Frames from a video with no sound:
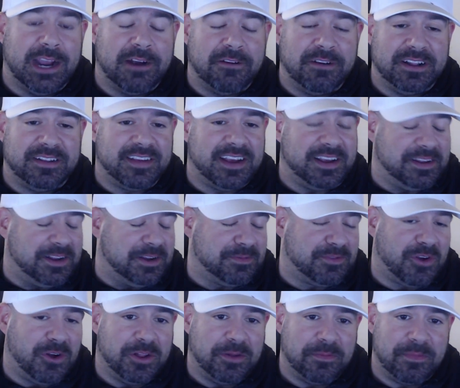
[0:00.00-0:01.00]
I already
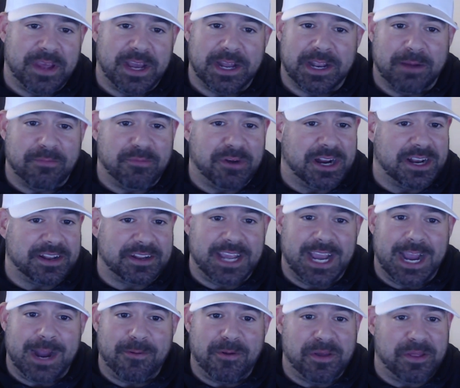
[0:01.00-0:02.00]
told them that I'm bringing the
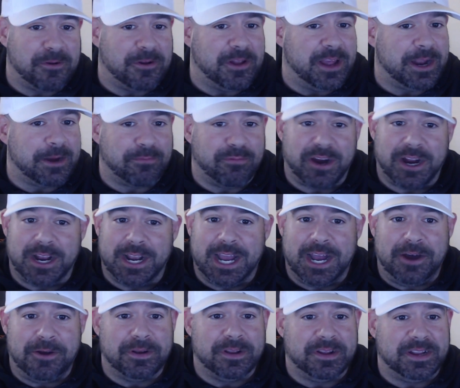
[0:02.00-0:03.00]
camera. They're like, bring it
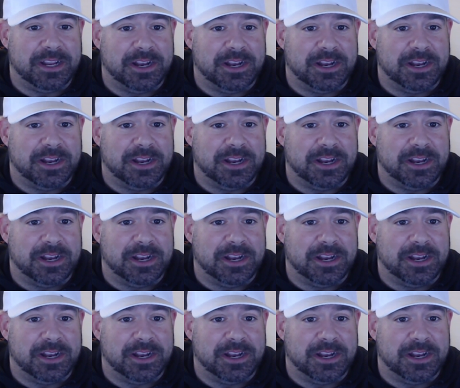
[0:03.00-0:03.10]
out.